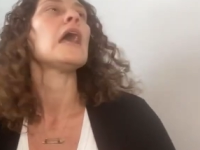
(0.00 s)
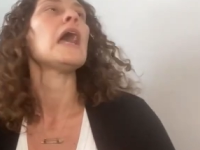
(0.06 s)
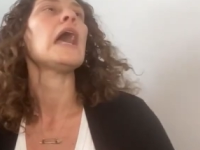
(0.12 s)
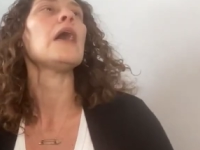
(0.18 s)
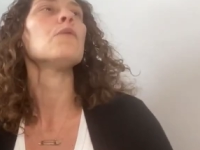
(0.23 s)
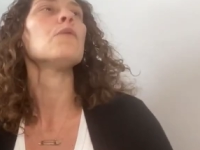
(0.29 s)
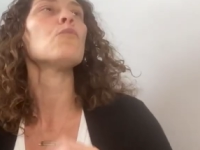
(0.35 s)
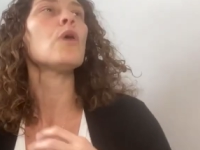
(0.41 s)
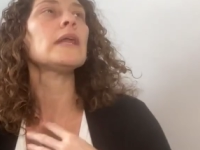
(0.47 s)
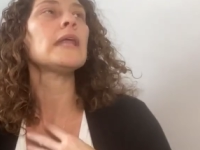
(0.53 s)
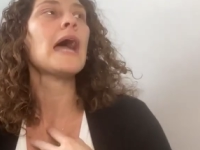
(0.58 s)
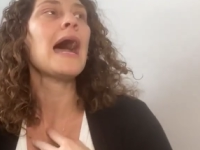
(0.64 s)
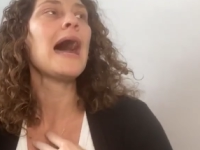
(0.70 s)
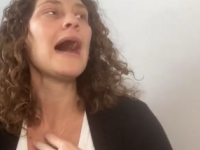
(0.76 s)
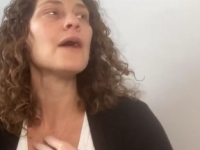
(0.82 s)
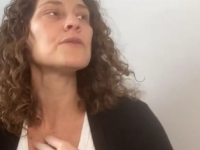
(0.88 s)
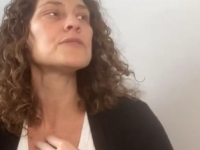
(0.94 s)
And what
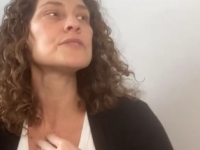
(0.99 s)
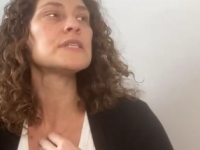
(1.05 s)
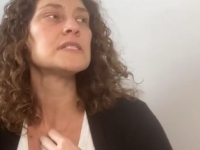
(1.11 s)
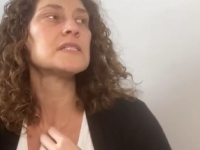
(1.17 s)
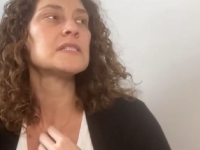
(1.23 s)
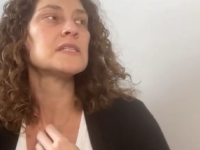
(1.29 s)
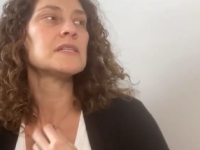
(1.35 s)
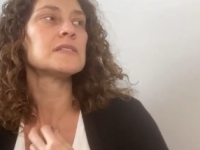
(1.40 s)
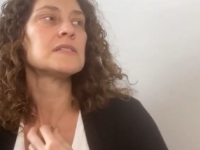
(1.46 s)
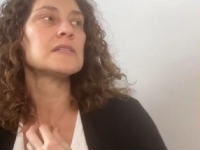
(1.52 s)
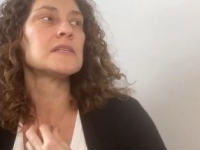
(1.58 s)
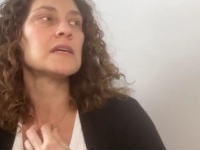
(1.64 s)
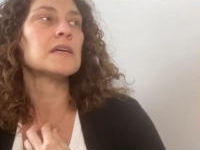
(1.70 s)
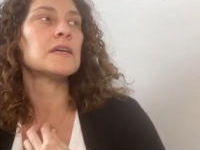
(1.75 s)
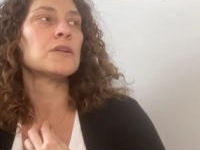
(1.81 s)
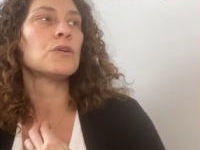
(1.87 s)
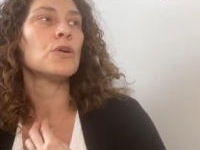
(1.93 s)
house it sits
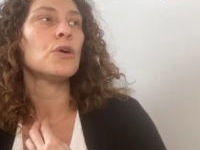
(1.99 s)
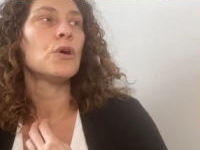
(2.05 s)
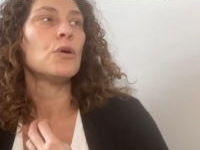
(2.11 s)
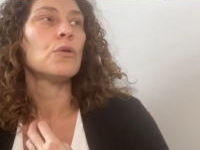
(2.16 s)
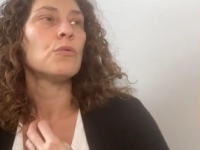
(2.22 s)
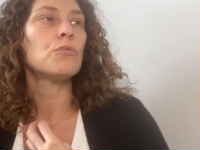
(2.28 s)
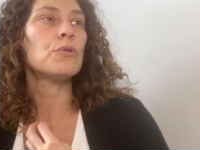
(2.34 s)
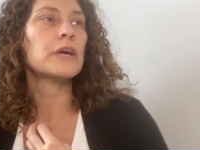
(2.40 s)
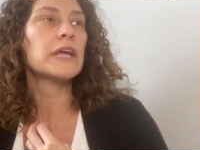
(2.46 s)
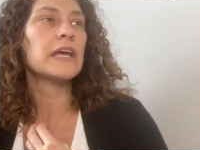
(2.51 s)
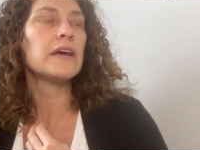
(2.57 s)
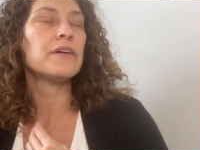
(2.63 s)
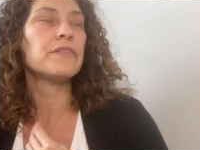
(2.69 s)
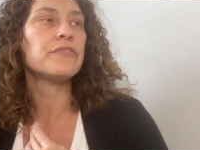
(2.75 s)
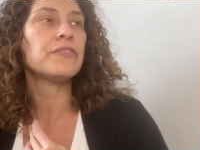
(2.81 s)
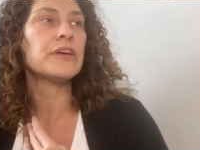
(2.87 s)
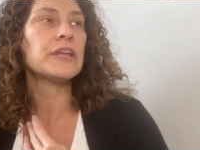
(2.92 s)
in will
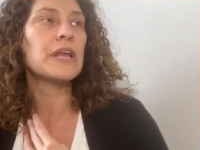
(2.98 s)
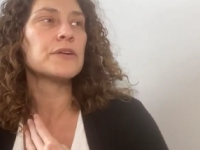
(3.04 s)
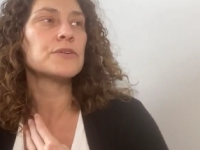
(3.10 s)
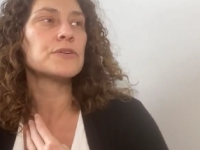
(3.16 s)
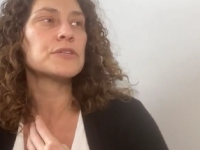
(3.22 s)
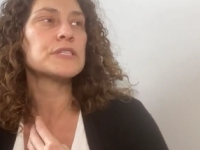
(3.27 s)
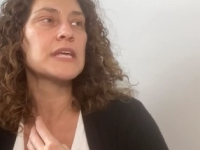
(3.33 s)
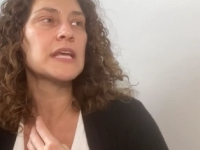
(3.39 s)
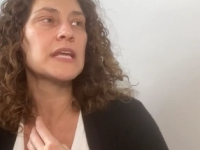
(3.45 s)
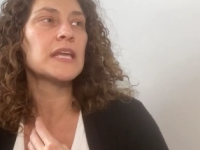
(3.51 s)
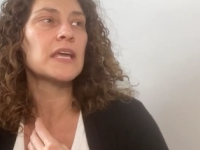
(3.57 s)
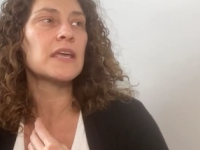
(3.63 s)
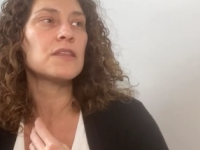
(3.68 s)
give an understanding.